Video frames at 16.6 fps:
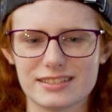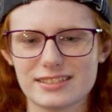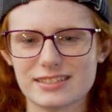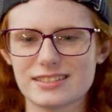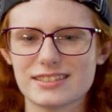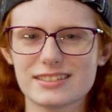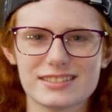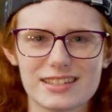this
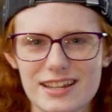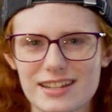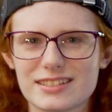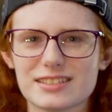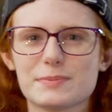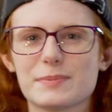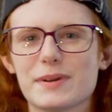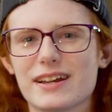is the
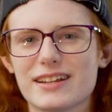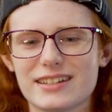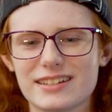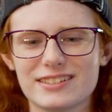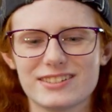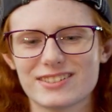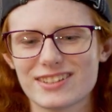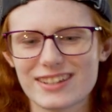science behind
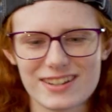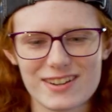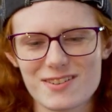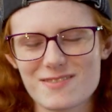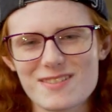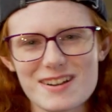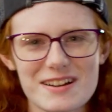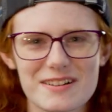it. And you're like,
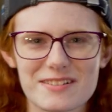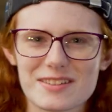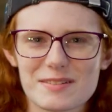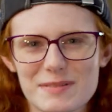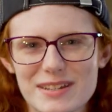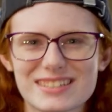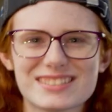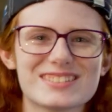oh, wow,
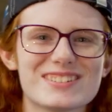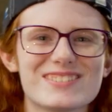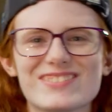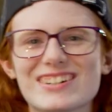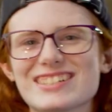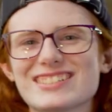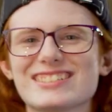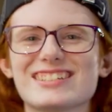that makes so
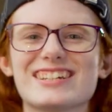much